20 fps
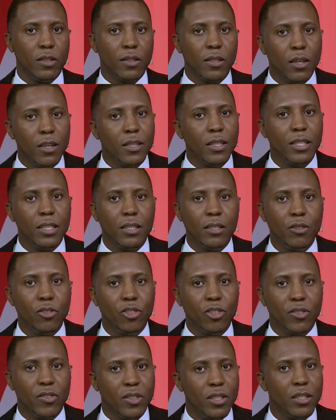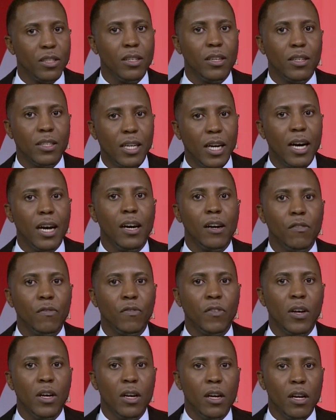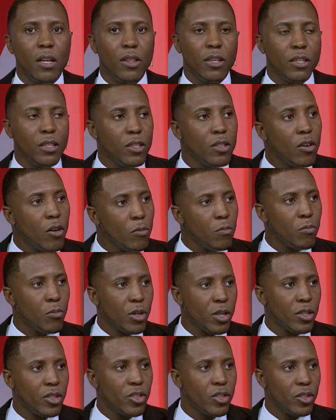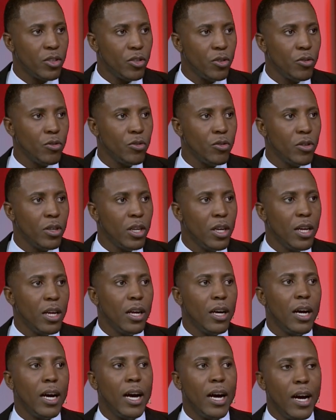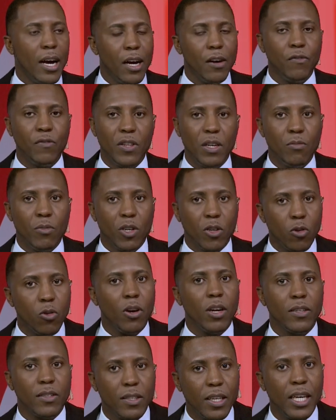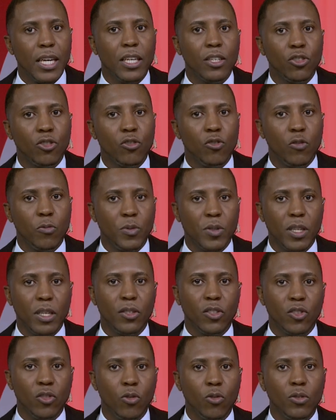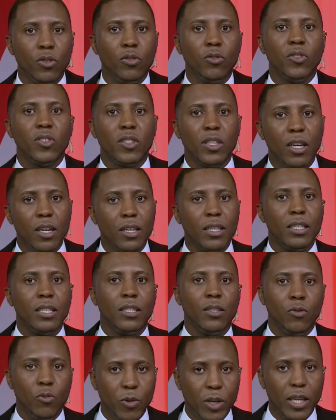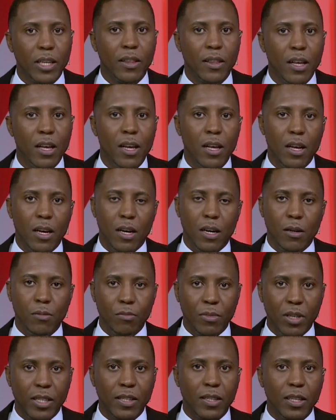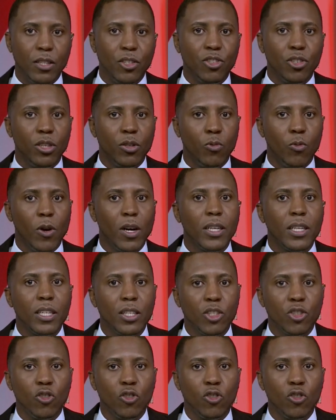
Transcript: started, you just did not have the numbers yes, to that's true. have them across that, age groups. and true. so you started with um, essentially one age